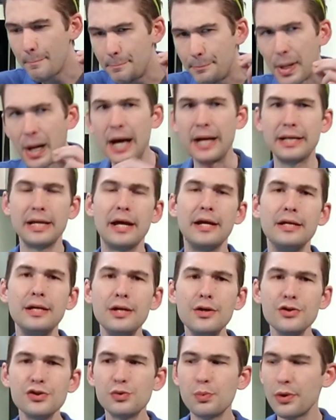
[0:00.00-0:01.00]
But, and
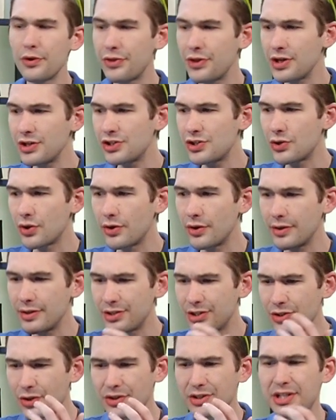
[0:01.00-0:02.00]
here's where things tar-
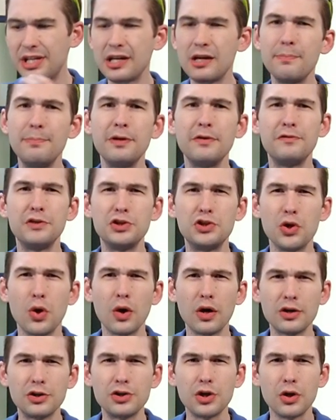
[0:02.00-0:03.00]
start to take a bit of a
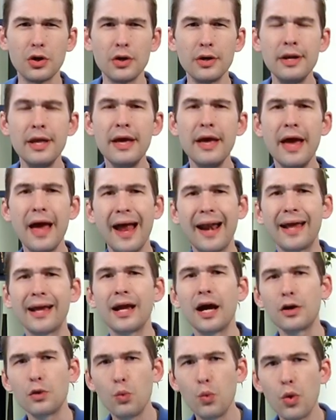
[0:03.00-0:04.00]
dark turn, and I
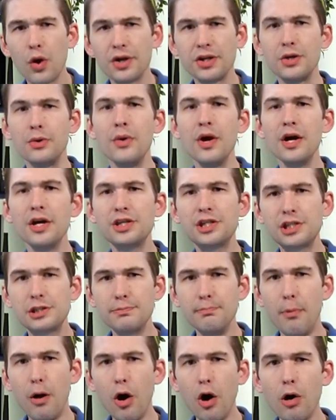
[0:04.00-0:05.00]
gotta warn you
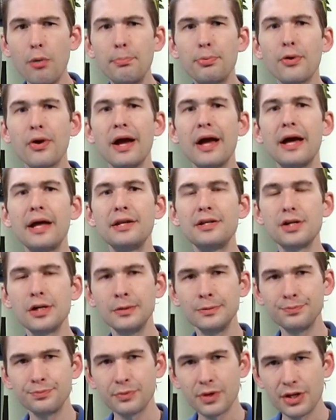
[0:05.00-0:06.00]
small brand,
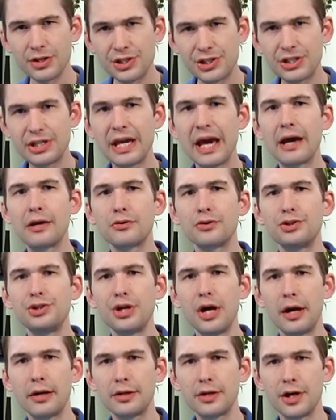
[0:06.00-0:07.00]

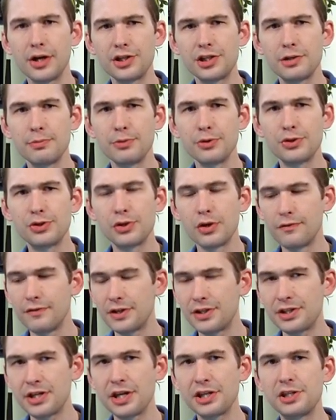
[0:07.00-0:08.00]
scattershot customer
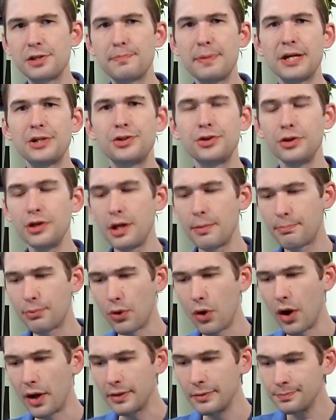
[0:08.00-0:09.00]
service, especially
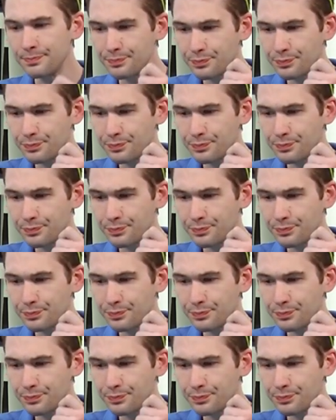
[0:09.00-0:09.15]
abroad.